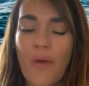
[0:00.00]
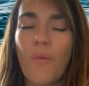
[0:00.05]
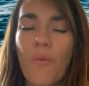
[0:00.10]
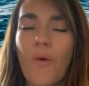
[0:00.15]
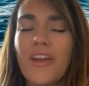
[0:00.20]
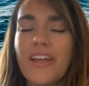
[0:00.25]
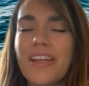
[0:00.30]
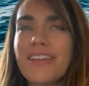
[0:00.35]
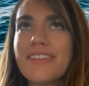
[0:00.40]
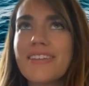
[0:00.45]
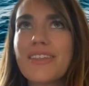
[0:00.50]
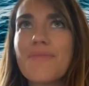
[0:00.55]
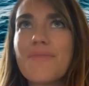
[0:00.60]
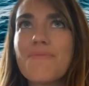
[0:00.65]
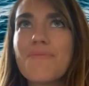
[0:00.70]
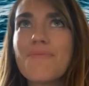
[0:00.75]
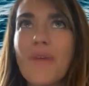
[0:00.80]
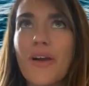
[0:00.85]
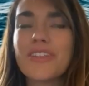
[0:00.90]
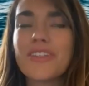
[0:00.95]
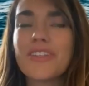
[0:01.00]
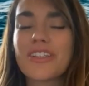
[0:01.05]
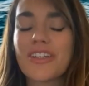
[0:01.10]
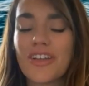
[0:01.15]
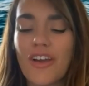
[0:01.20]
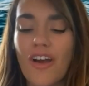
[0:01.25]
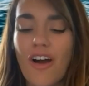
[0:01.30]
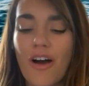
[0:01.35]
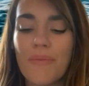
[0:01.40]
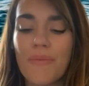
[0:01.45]
What is the most
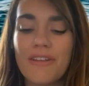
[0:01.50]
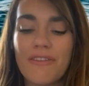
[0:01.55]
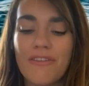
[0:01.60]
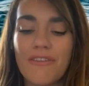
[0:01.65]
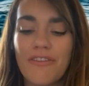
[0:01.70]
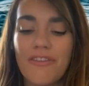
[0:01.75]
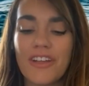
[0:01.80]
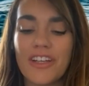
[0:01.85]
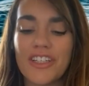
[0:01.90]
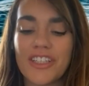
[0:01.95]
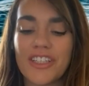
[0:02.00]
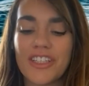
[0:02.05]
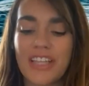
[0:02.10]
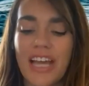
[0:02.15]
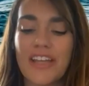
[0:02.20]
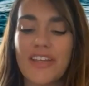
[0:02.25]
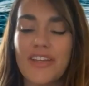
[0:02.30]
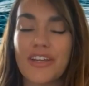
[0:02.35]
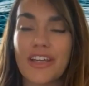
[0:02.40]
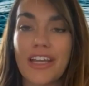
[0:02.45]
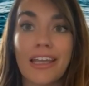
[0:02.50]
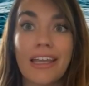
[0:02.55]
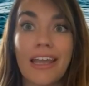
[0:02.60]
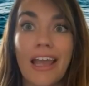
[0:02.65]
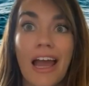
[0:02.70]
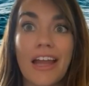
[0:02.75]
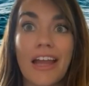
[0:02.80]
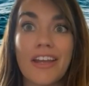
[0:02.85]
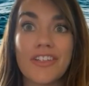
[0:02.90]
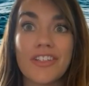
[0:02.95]
common fish that you can
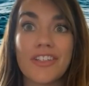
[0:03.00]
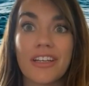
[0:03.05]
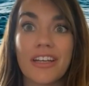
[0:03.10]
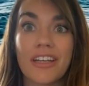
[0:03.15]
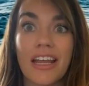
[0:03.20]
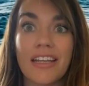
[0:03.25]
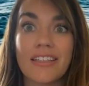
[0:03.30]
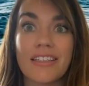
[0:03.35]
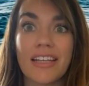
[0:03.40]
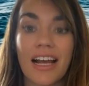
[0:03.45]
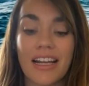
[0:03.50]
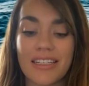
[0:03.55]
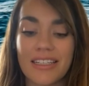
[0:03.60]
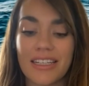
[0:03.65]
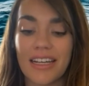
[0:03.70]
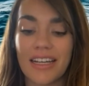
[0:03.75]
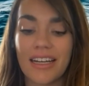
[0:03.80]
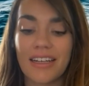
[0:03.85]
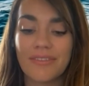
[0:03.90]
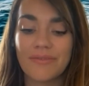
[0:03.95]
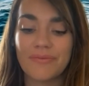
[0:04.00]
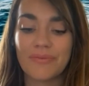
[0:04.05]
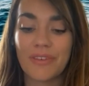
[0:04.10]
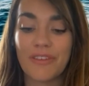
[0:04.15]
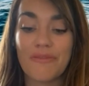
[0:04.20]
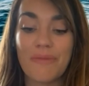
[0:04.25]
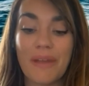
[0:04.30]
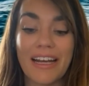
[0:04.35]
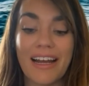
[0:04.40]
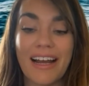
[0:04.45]
catch in Antarctica?
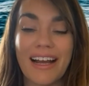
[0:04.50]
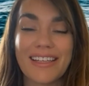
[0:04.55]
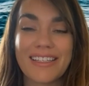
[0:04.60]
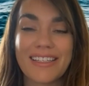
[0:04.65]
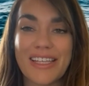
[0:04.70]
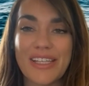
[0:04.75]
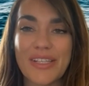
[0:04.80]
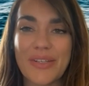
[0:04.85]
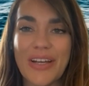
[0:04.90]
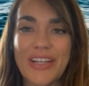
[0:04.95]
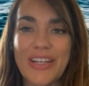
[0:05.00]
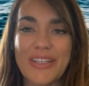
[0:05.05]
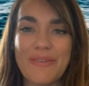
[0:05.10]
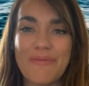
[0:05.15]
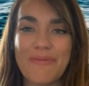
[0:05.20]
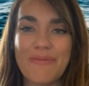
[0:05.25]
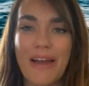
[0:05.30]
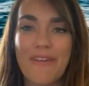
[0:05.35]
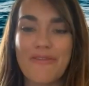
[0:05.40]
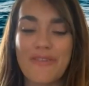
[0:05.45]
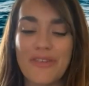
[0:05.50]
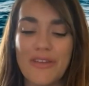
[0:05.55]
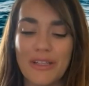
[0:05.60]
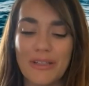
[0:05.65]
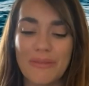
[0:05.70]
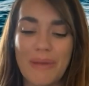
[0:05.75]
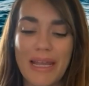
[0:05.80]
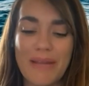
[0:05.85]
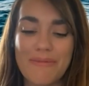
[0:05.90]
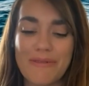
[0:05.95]
I've been asked this question by a
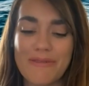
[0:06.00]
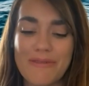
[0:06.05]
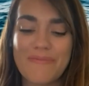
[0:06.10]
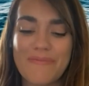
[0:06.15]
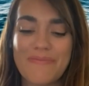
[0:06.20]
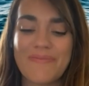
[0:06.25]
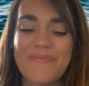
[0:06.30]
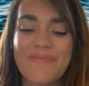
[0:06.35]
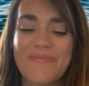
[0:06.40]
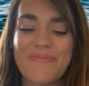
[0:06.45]
few of the people.